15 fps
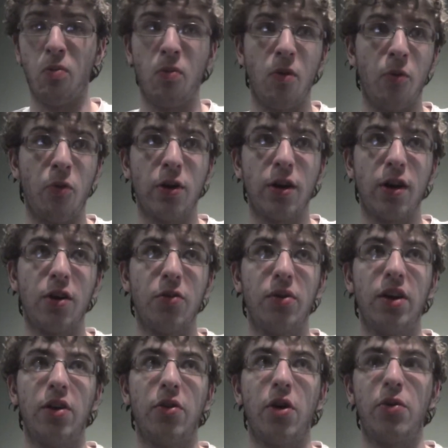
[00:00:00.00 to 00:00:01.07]
what are
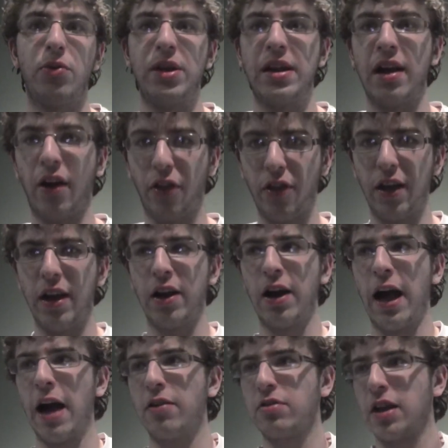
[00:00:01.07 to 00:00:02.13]
we? Are, are we nothing?
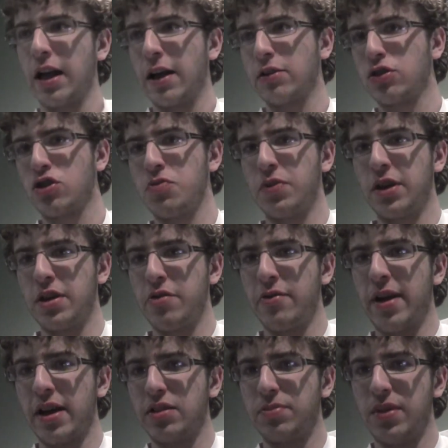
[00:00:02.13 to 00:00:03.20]
How, how stupid can you
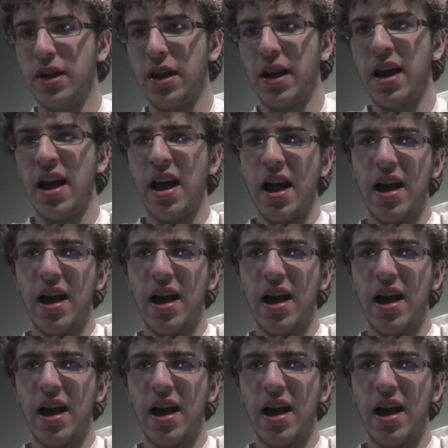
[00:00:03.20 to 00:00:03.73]
guys be?